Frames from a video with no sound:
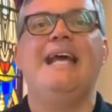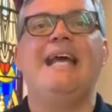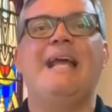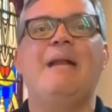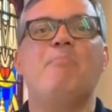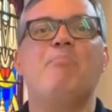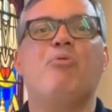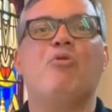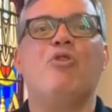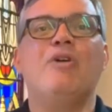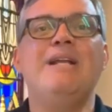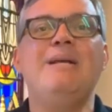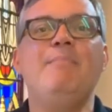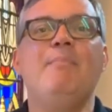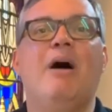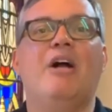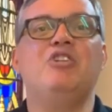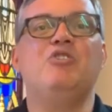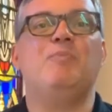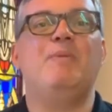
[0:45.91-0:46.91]
can pretty
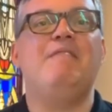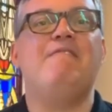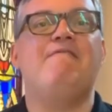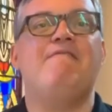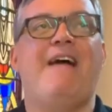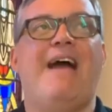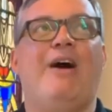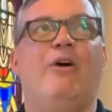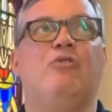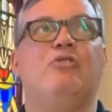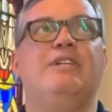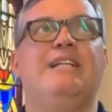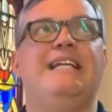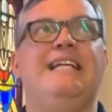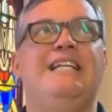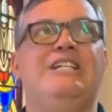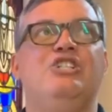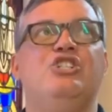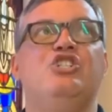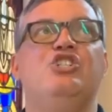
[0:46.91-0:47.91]
much be found
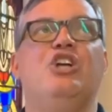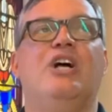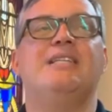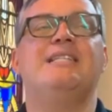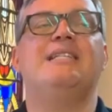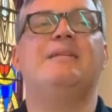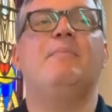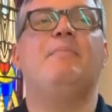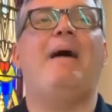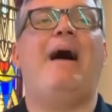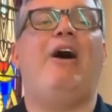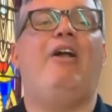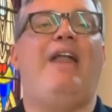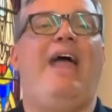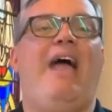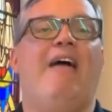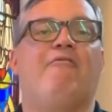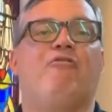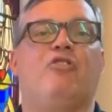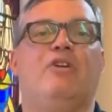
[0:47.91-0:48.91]
in just about
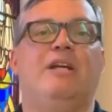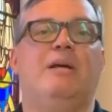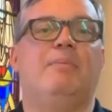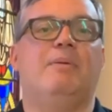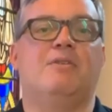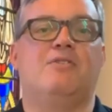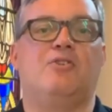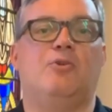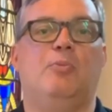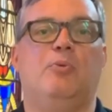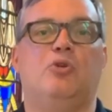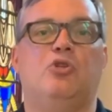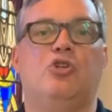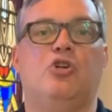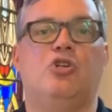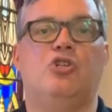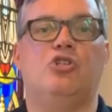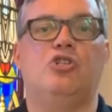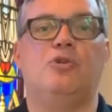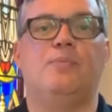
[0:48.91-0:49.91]
every Episcopal
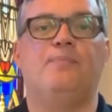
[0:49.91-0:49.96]
church.